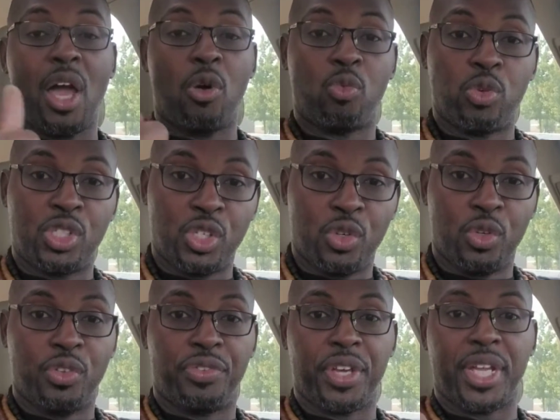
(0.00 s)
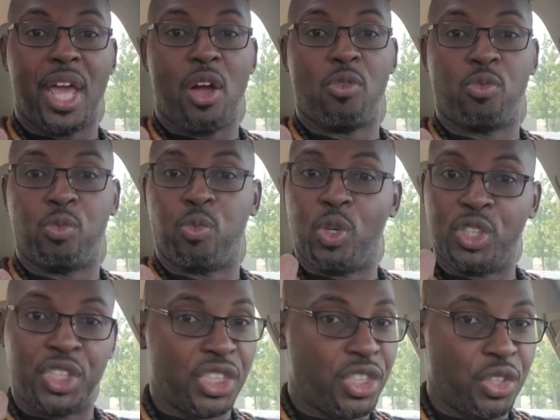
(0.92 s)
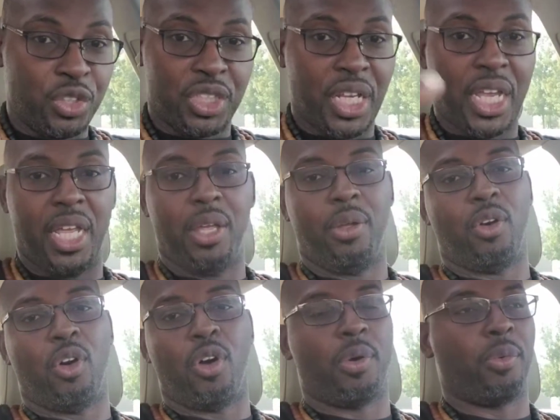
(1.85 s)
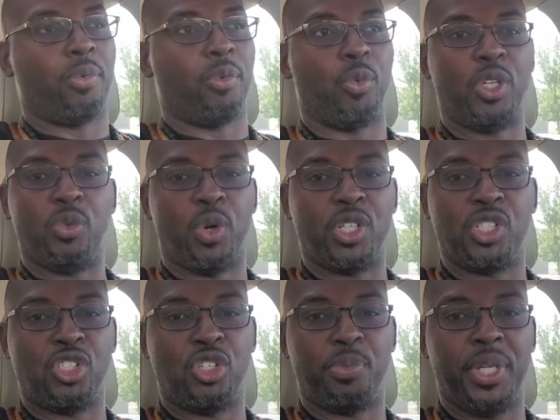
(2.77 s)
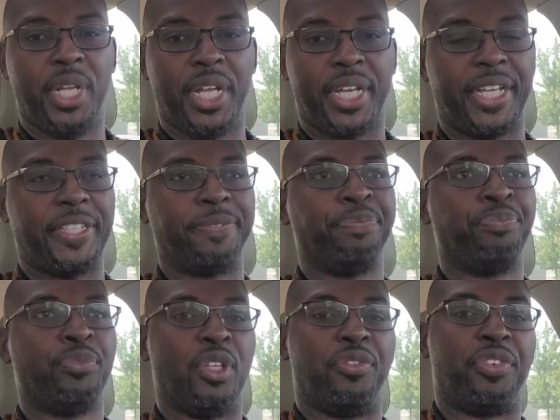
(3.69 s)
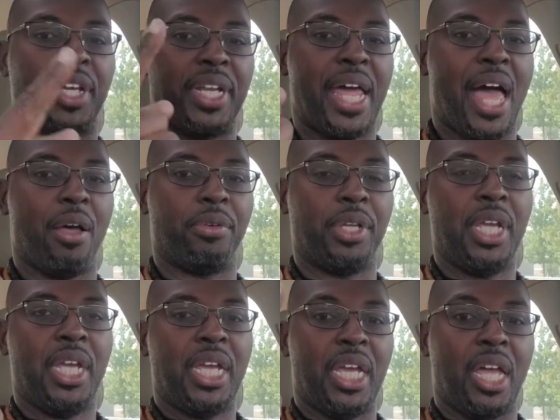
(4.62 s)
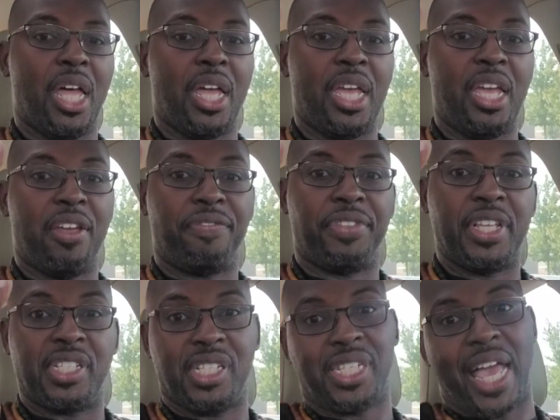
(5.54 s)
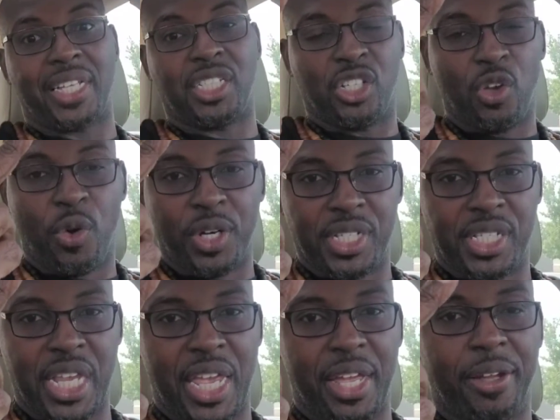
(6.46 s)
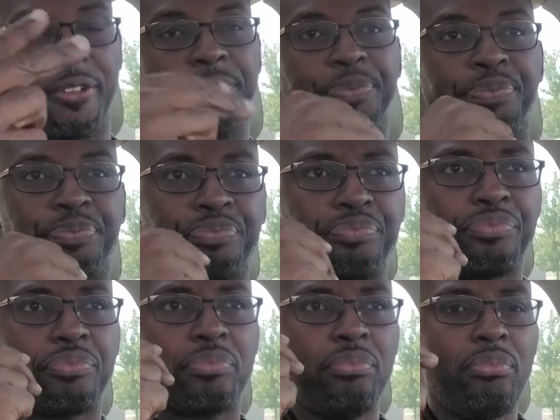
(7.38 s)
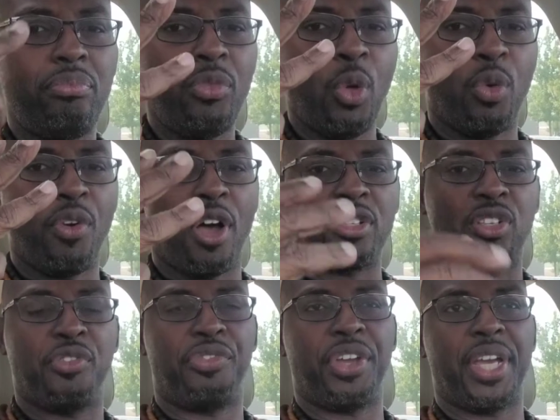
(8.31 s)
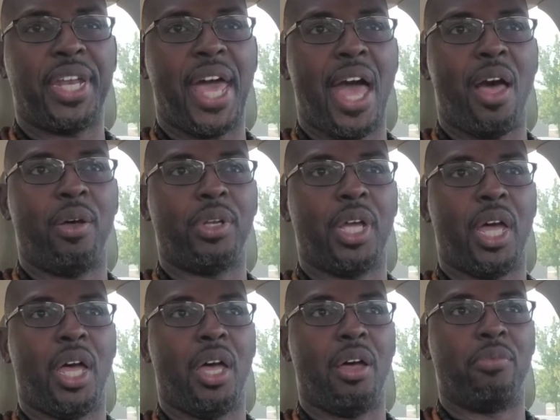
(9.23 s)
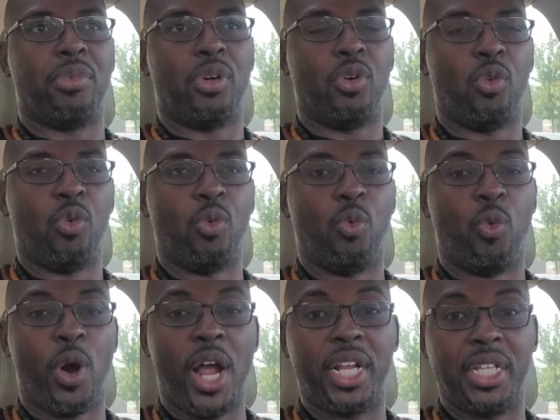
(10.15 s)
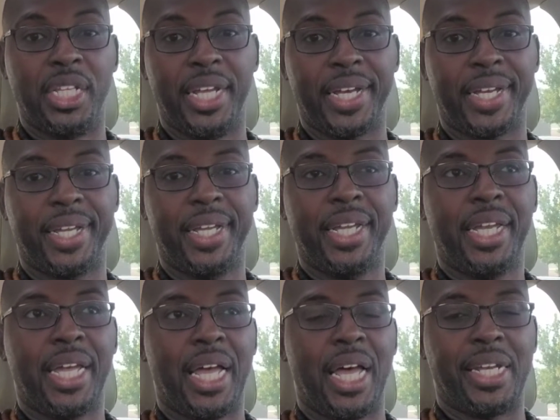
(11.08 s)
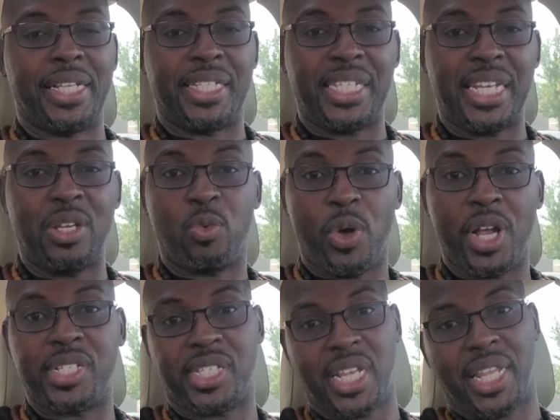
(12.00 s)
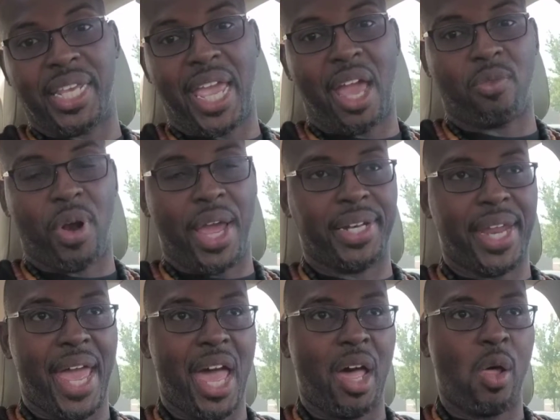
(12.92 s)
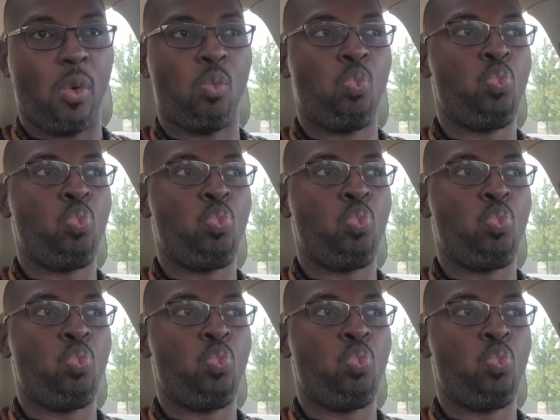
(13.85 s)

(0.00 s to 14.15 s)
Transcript: what should you sell, or where should you be looking. You figured out if this is actually going to sell. We've also figured out where to look to see where it's selling at right now.